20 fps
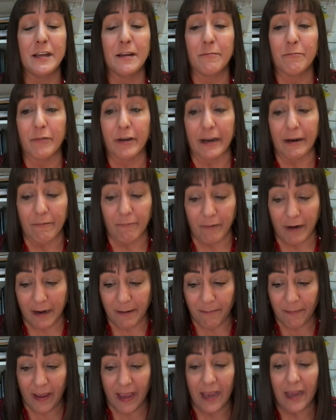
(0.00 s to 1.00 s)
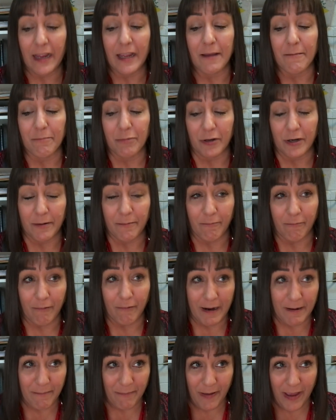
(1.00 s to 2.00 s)
Bring it right back and put it
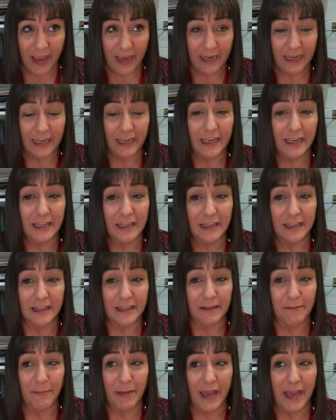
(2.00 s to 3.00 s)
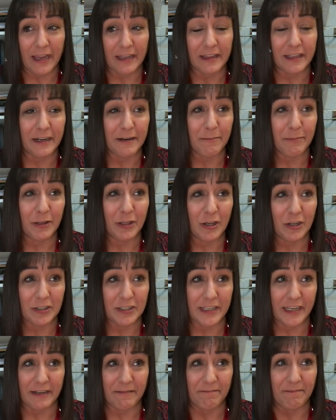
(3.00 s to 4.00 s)
right back in the bag that it
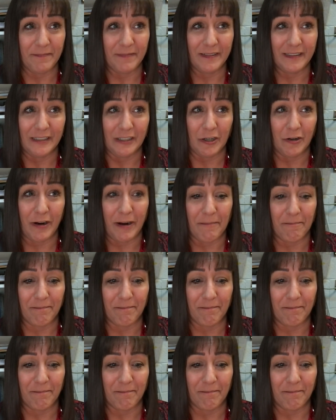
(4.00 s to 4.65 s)
belongs in. All right.